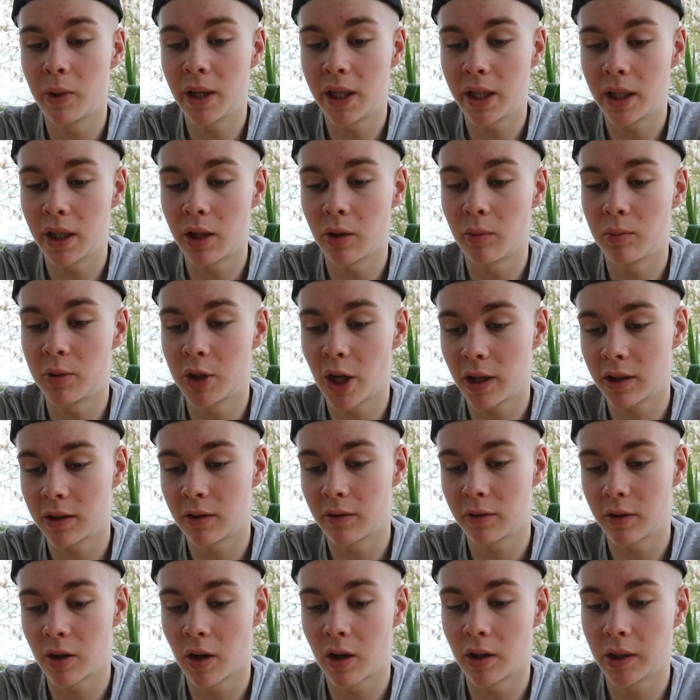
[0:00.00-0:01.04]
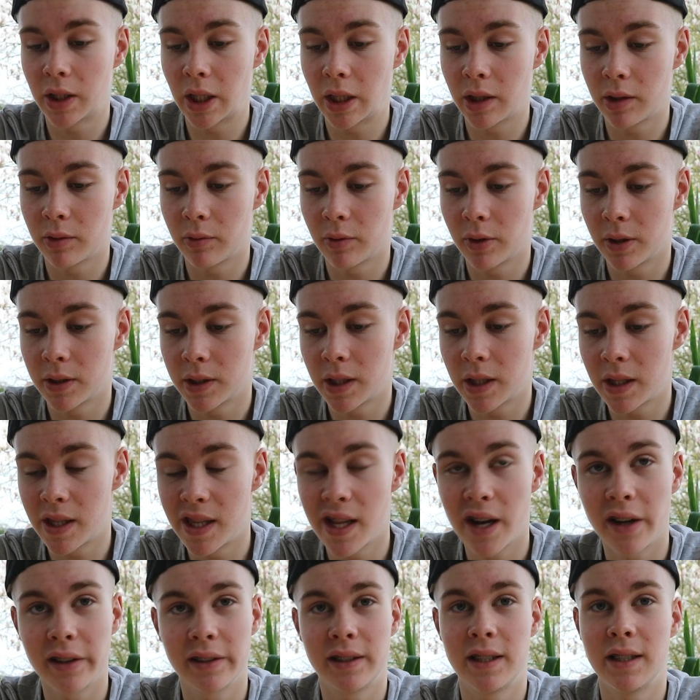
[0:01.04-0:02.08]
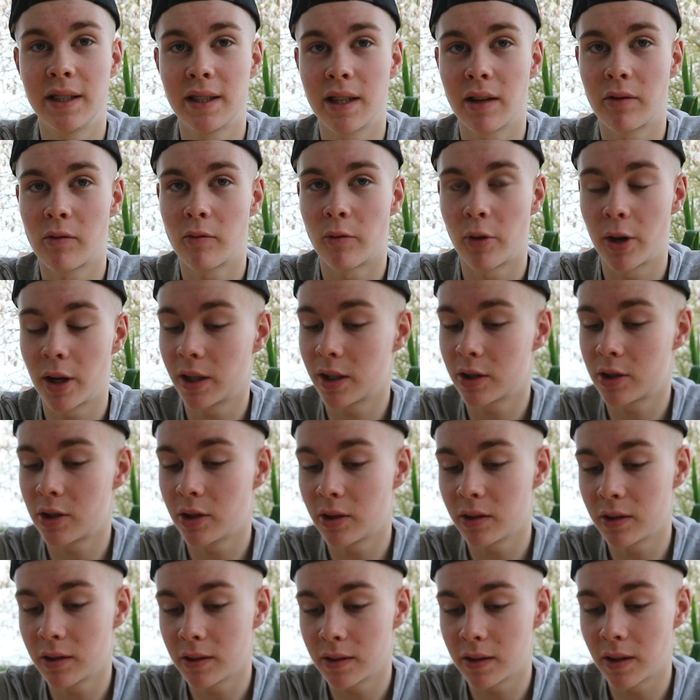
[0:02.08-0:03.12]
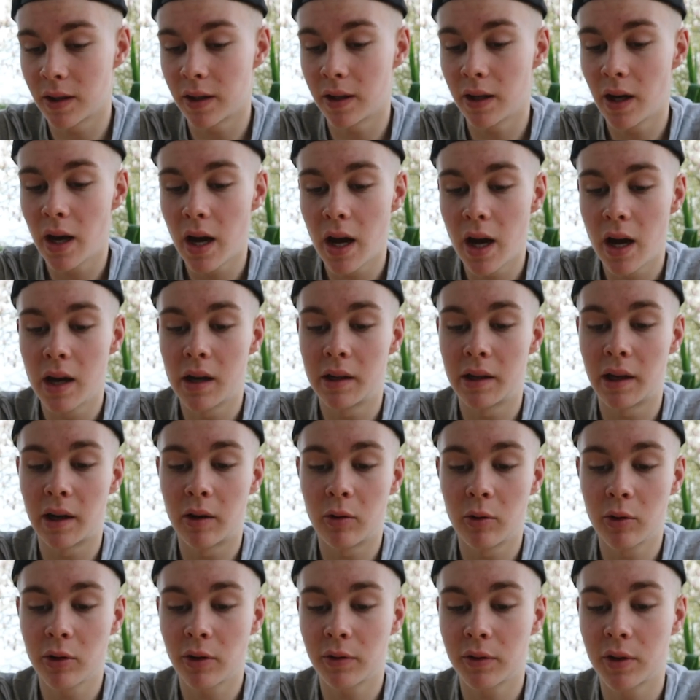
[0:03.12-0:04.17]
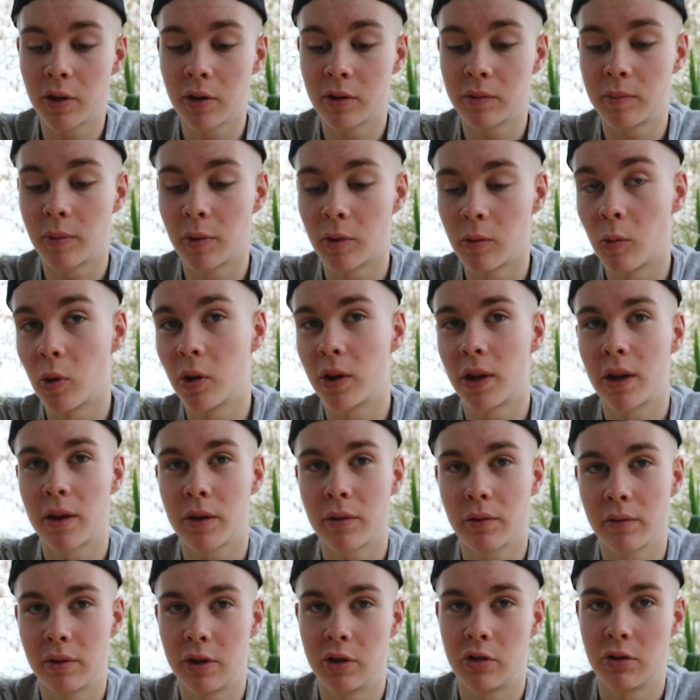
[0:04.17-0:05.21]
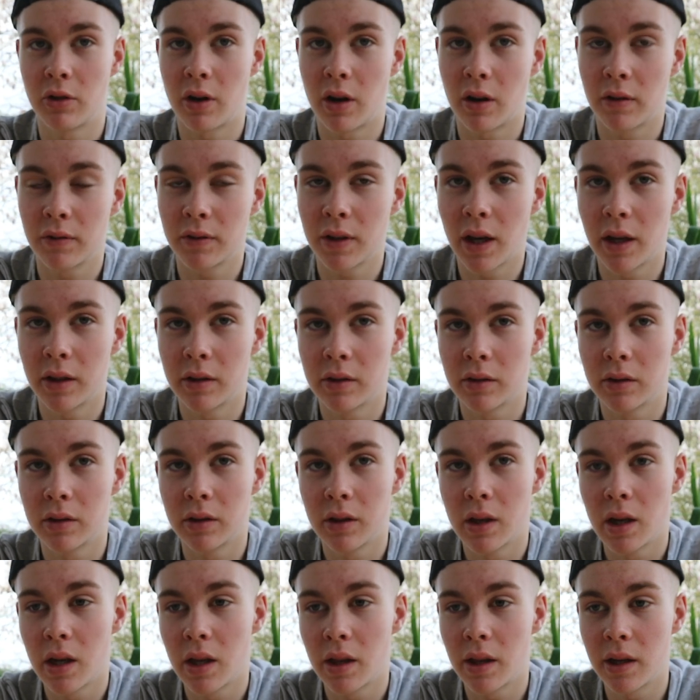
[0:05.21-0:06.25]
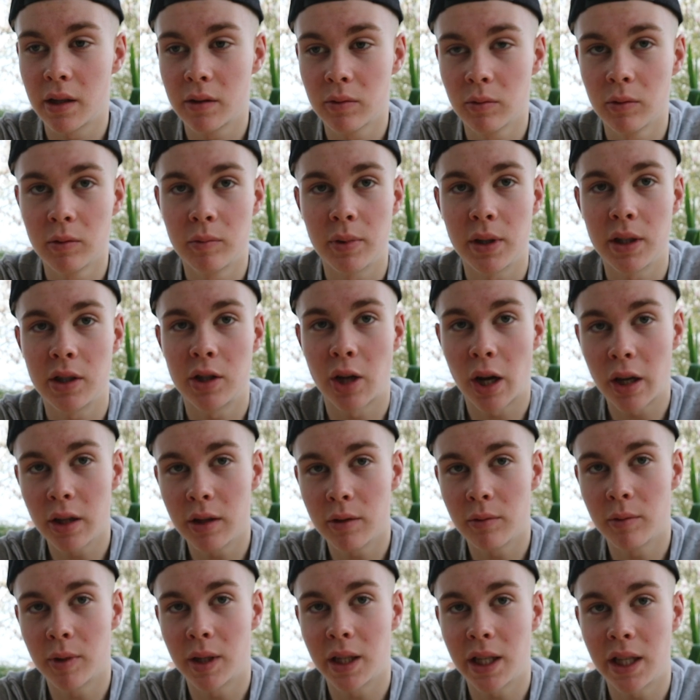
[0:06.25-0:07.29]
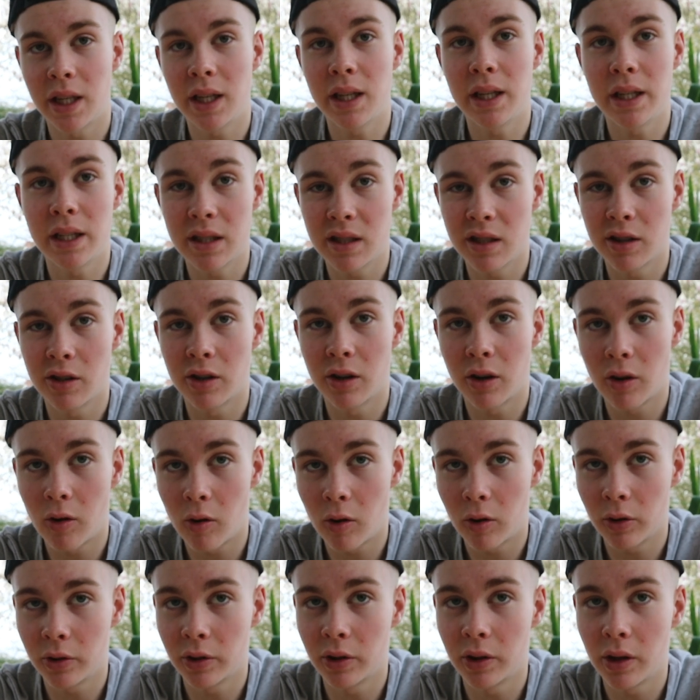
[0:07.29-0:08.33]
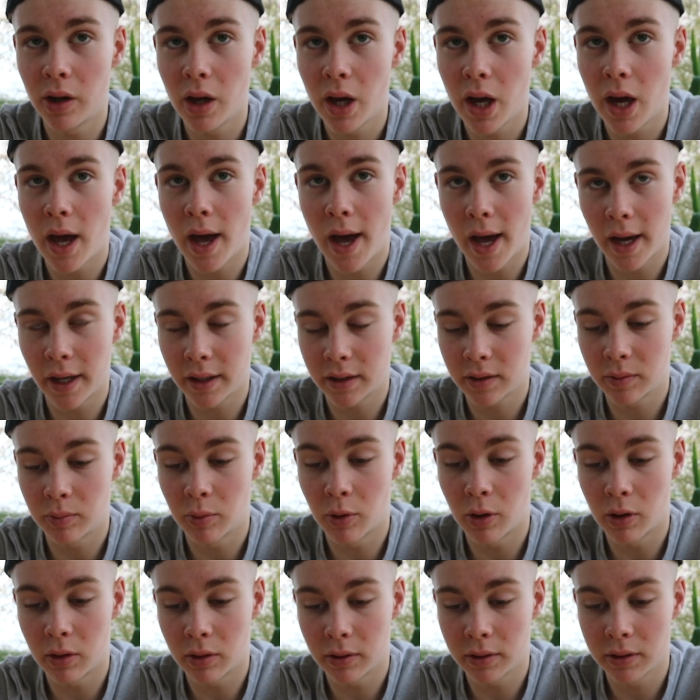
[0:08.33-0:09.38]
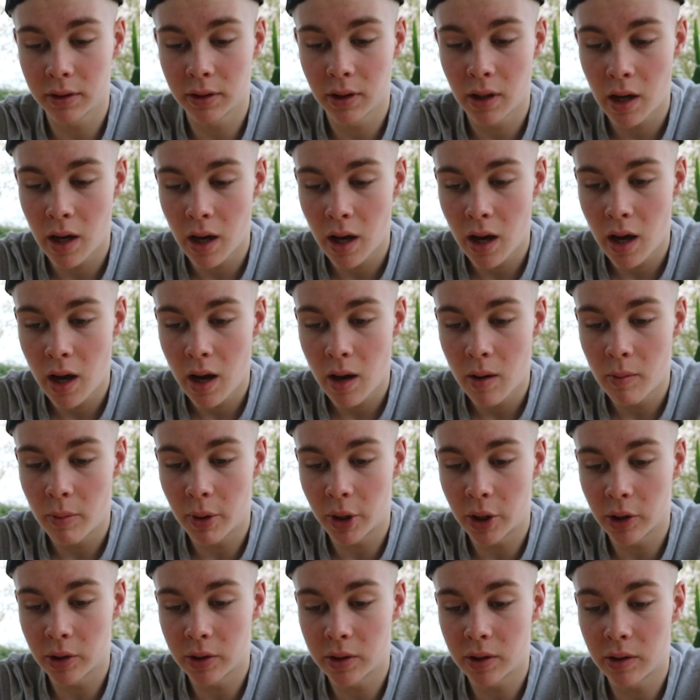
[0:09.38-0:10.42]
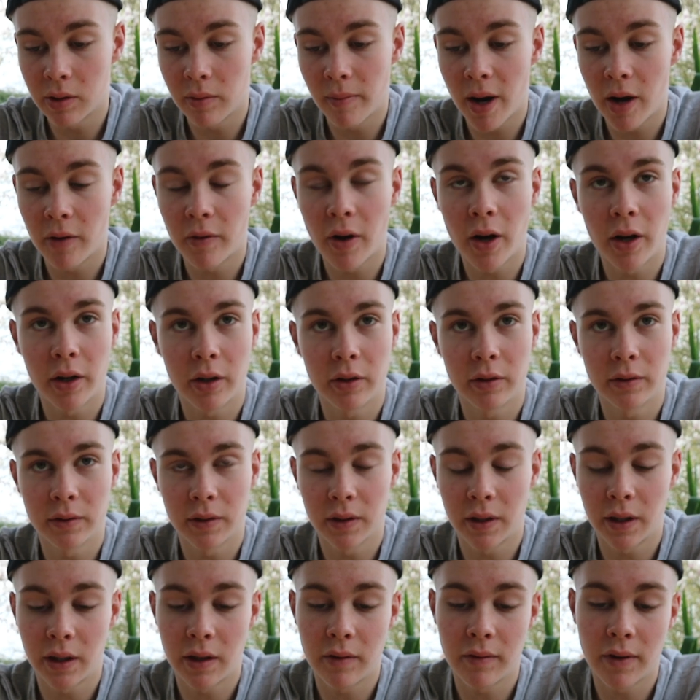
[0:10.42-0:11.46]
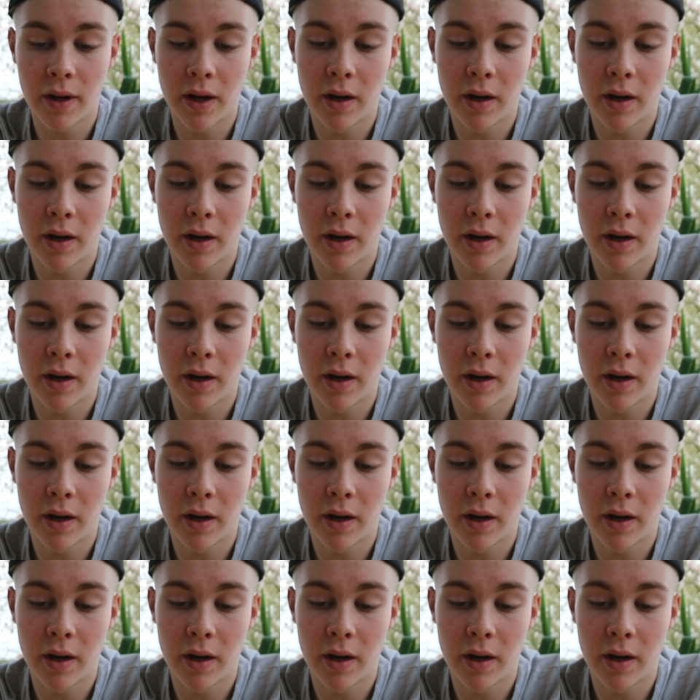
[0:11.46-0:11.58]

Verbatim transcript: weekly objective card that there is, 97 rated as you can see. Now all you have to do is build a 193 draft and this would be genuinely easier on Xbox because of the amount of icons that they give